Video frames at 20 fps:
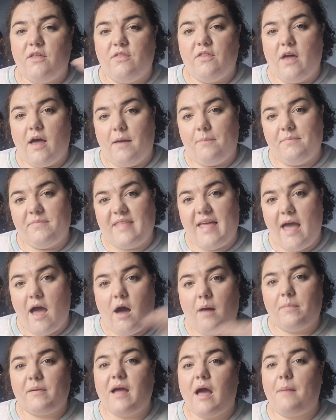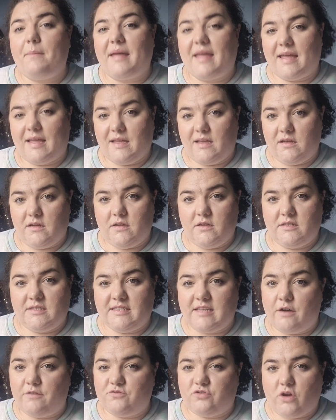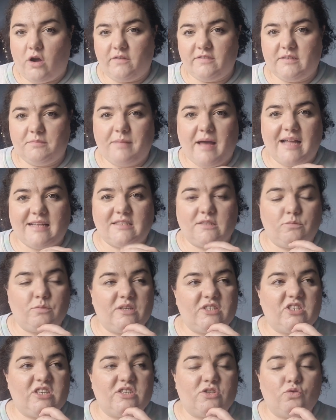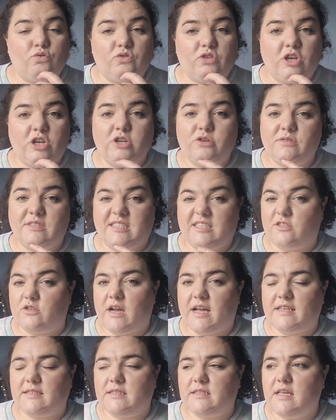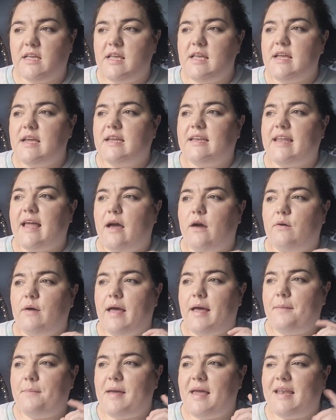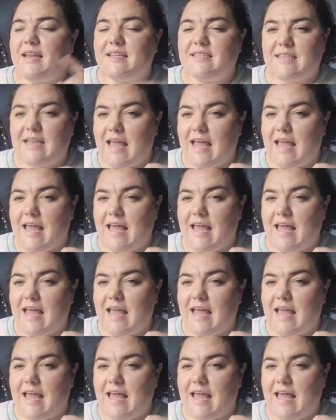their upcoming self-drafted pattern, which is called the Lucy Dress. Now, Elise